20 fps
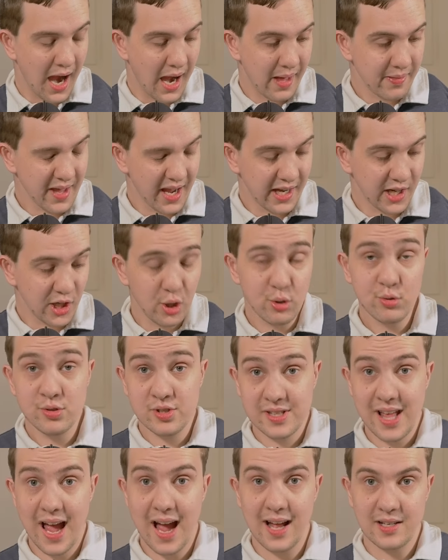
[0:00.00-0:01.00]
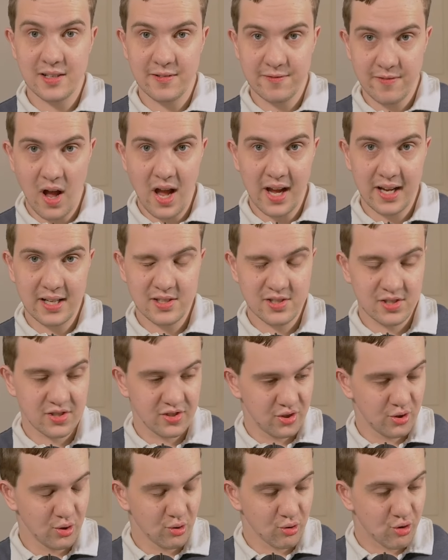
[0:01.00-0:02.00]
And they used that
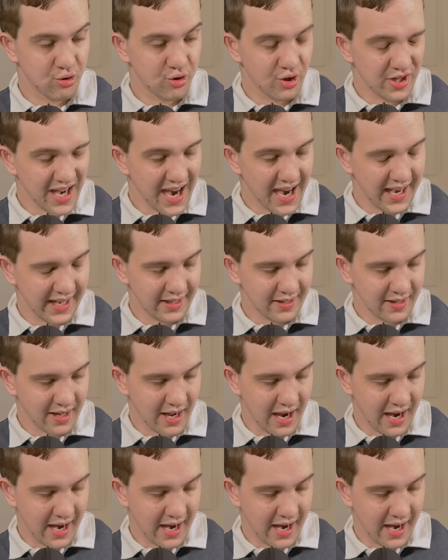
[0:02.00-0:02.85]
device to create